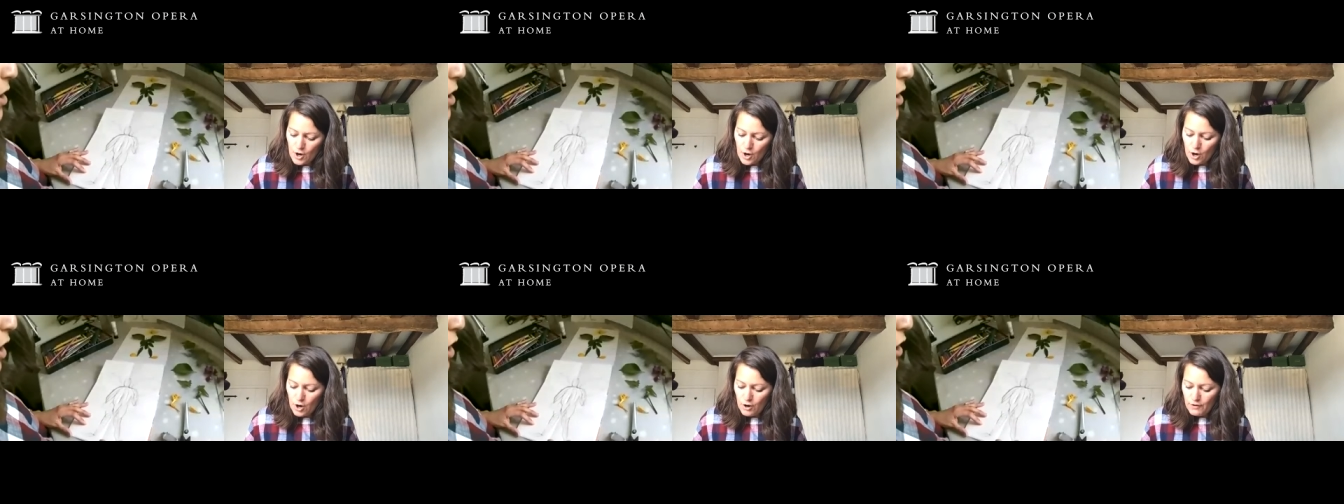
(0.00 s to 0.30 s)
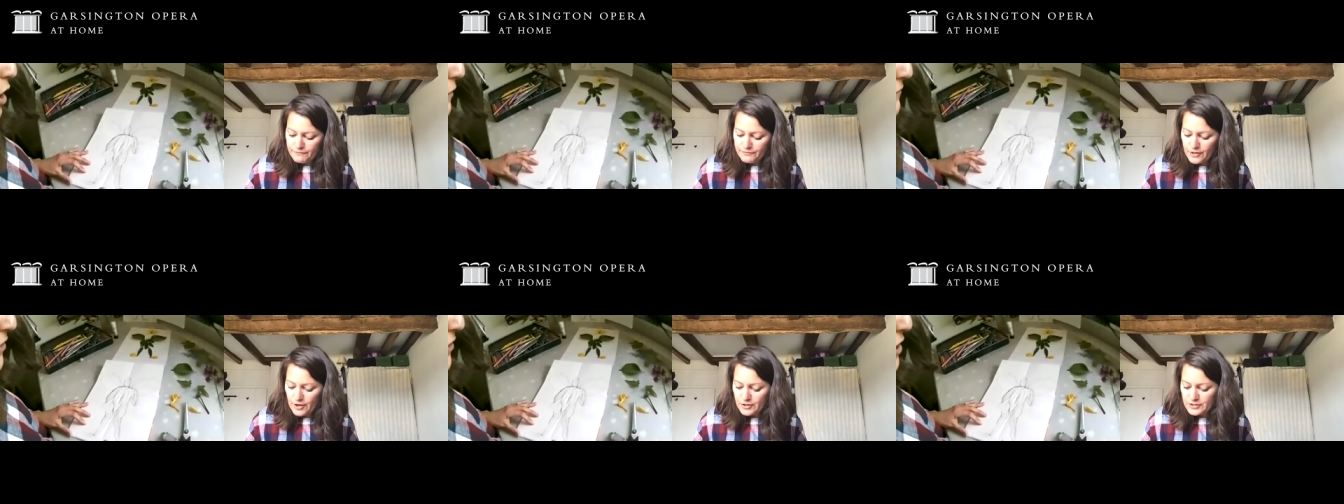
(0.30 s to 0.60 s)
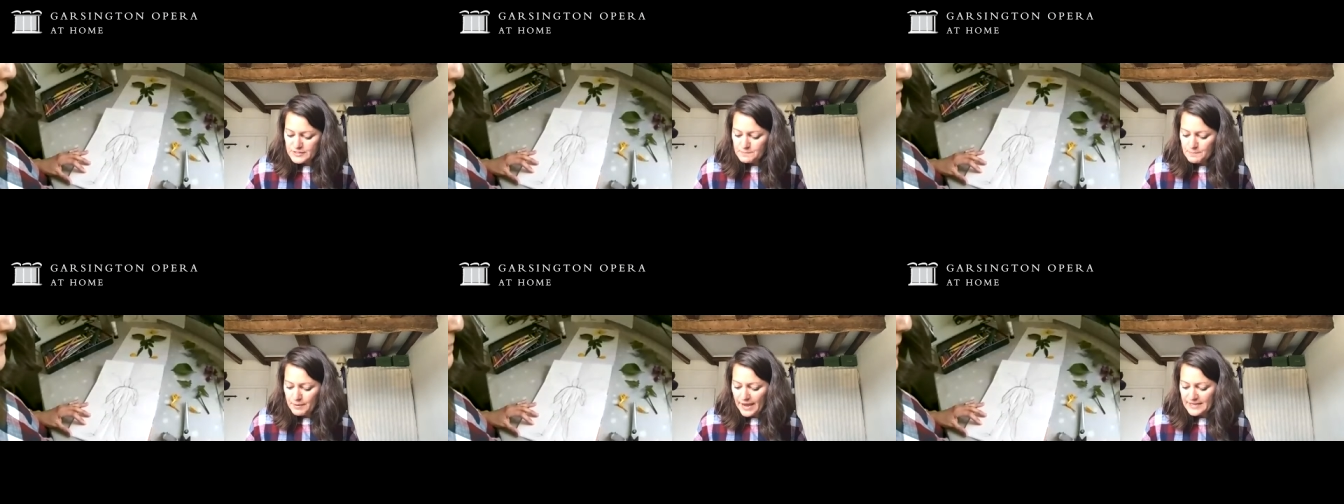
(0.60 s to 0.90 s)
of
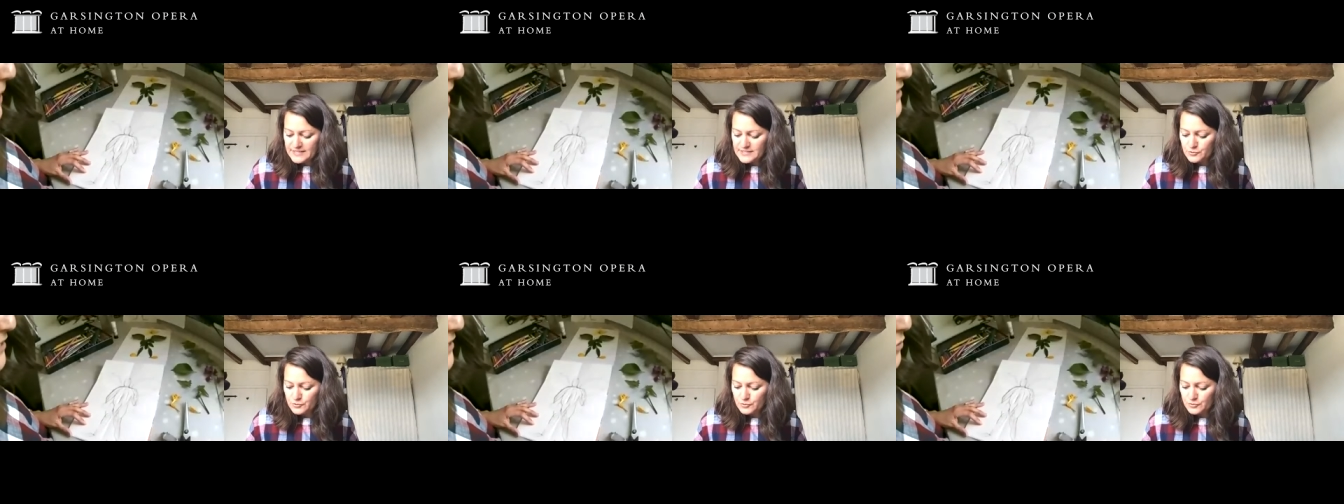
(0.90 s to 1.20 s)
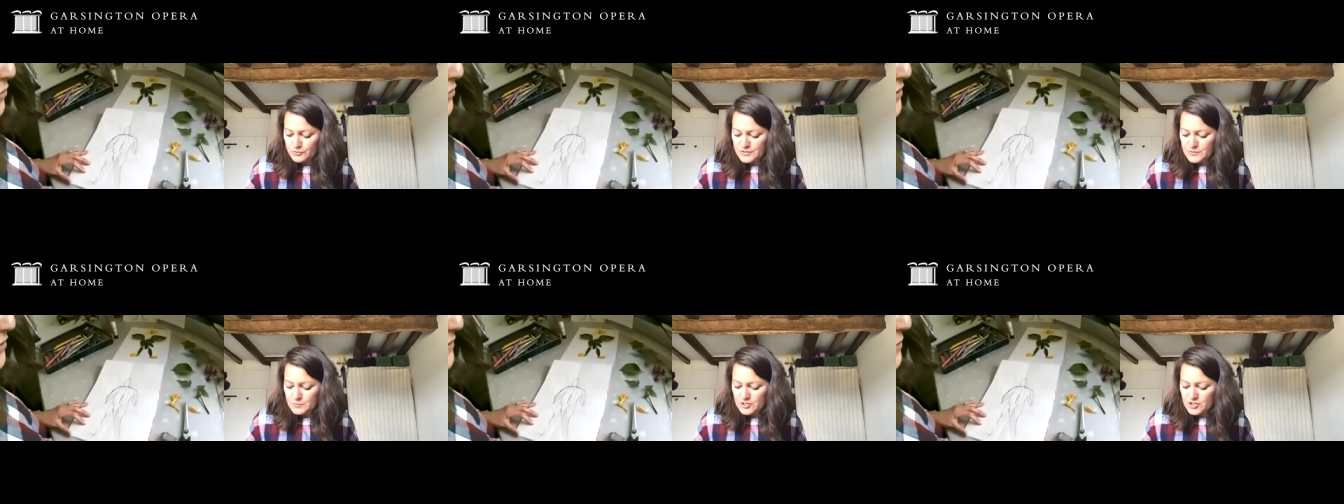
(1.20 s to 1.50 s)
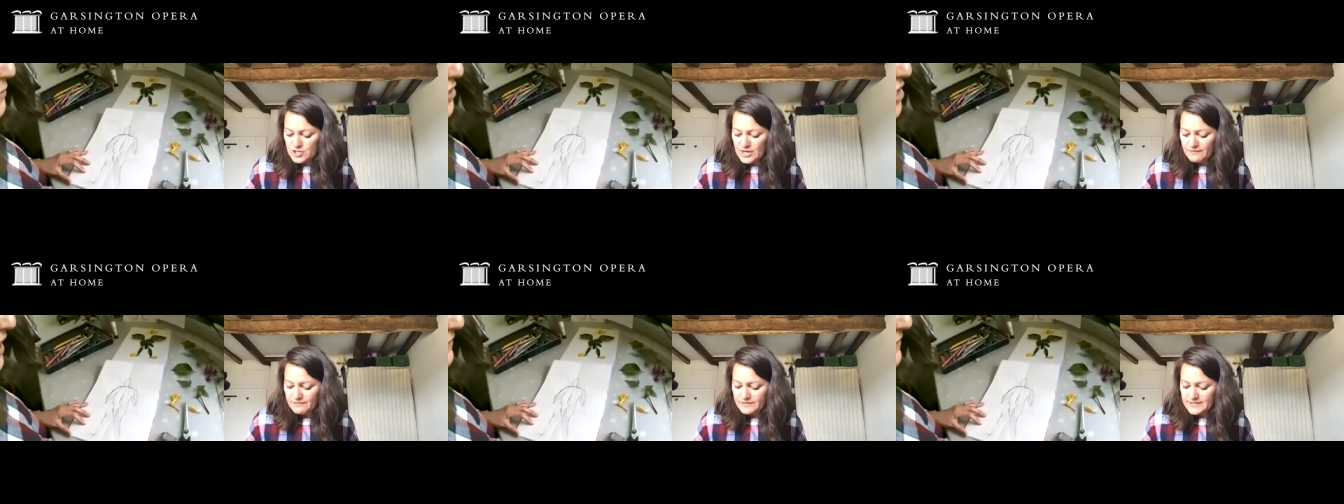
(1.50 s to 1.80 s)
those petals, which
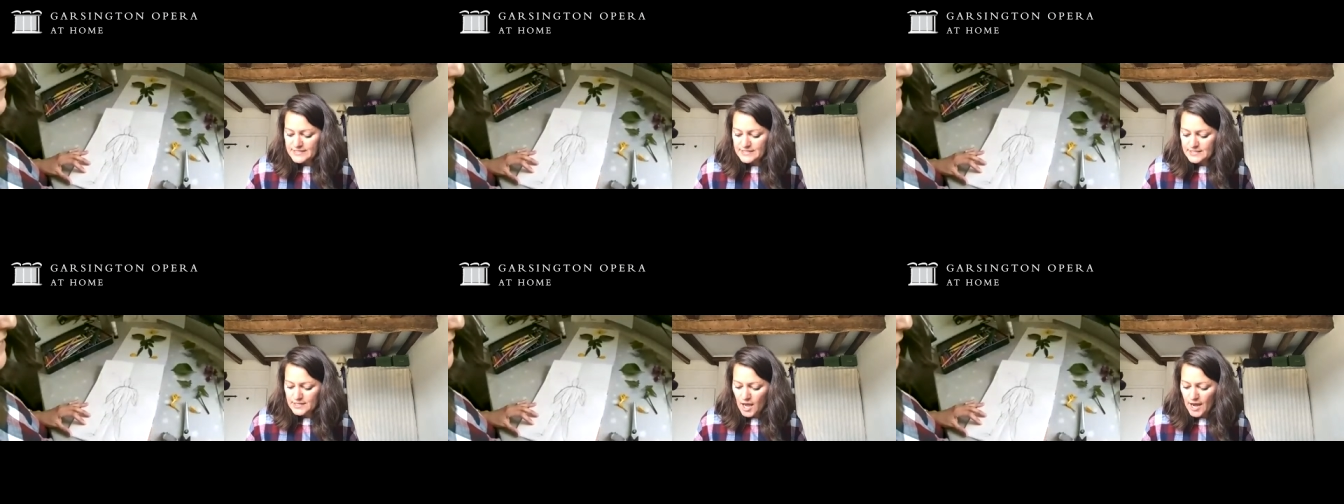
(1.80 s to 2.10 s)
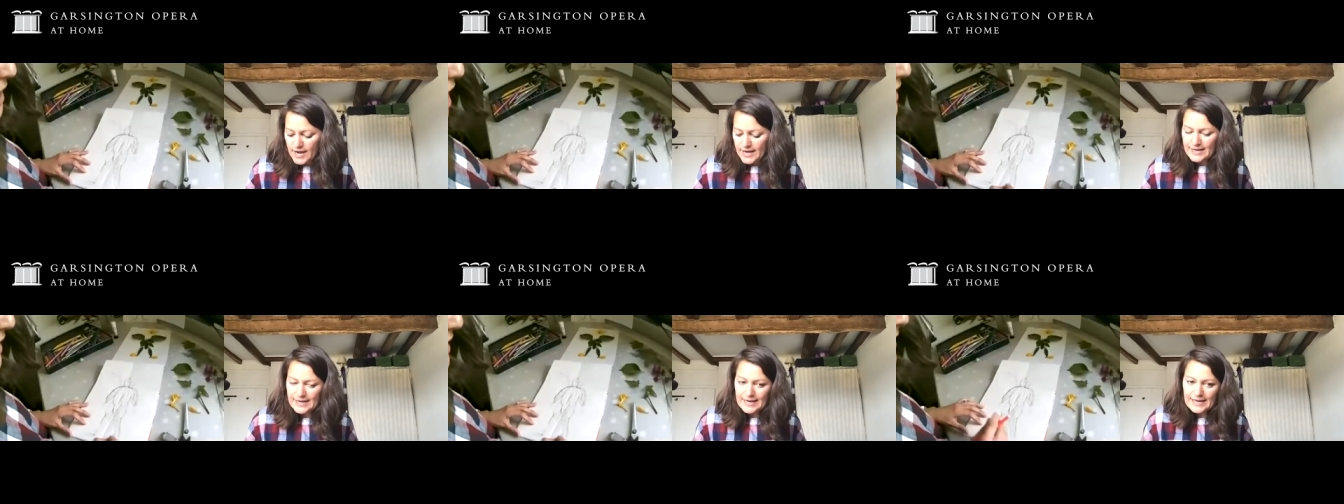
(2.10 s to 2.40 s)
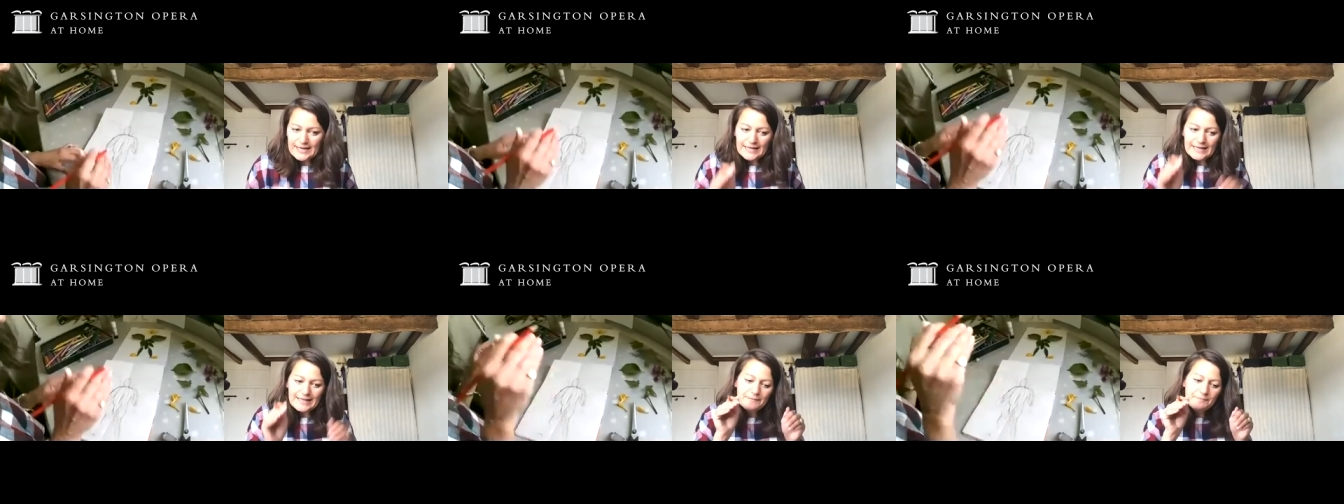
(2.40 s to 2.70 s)
have slight
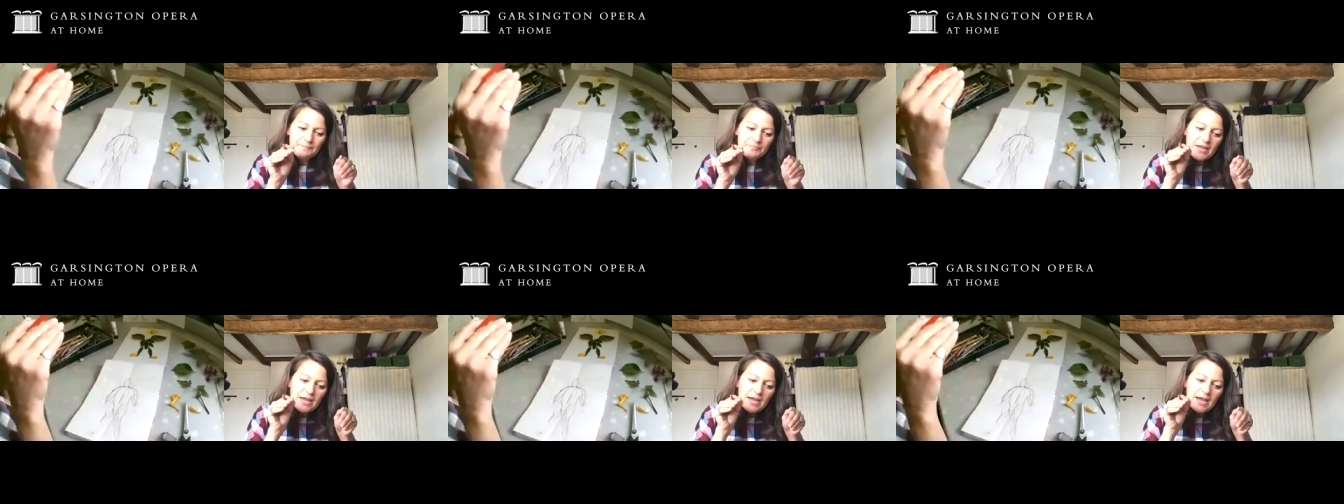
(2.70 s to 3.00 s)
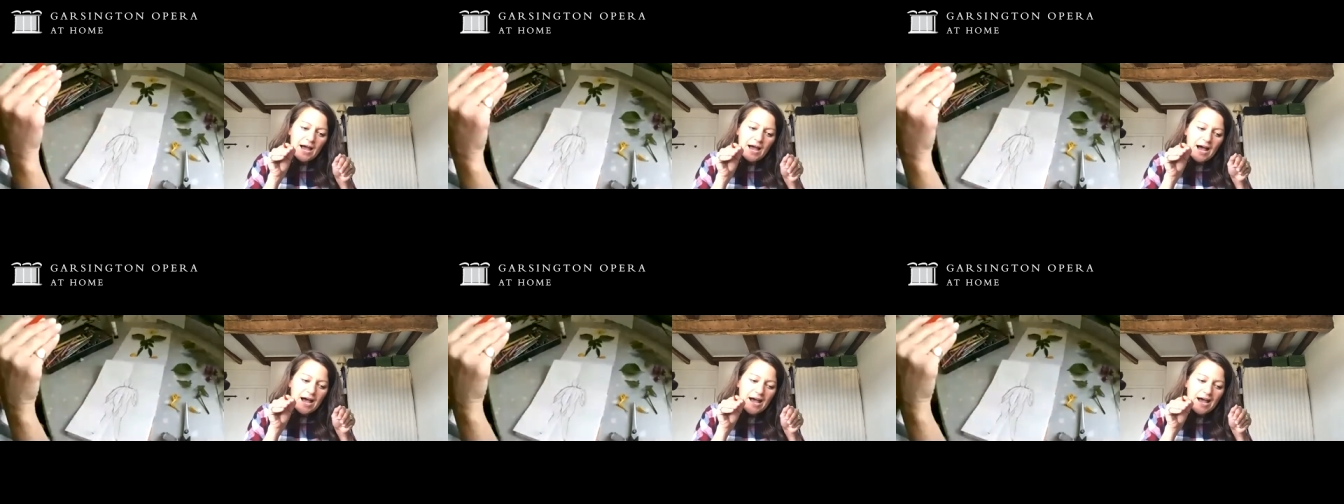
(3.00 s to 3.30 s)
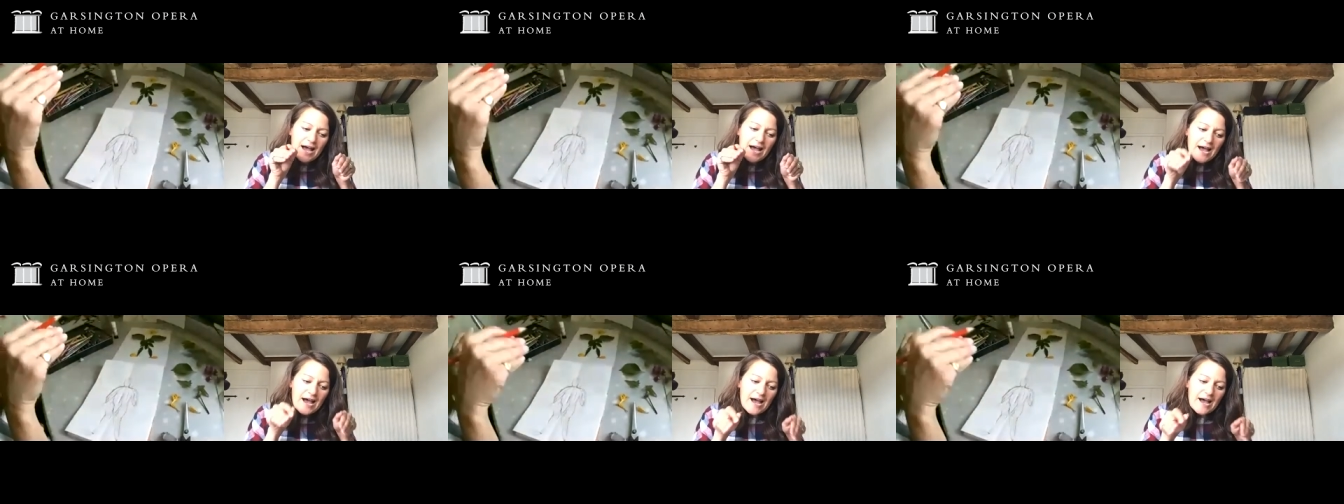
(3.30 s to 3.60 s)
little
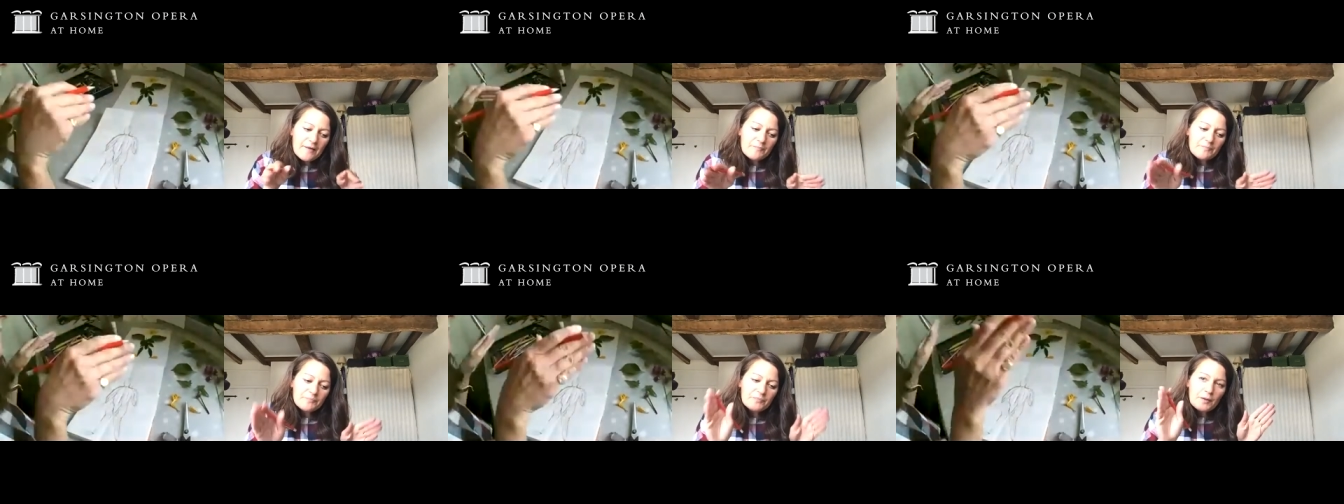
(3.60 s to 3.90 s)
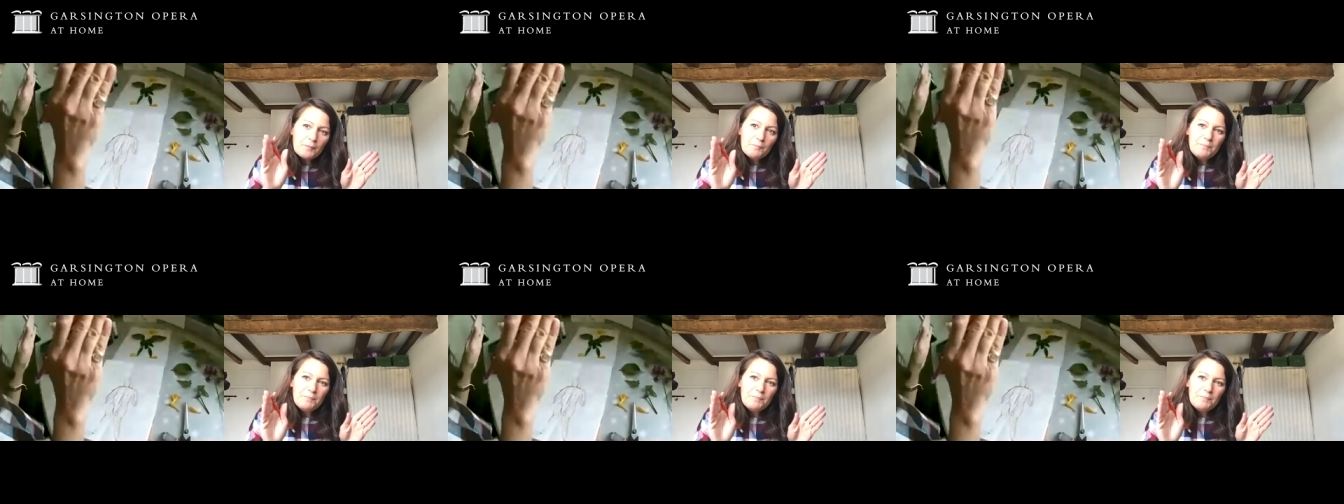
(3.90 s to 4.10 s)
um,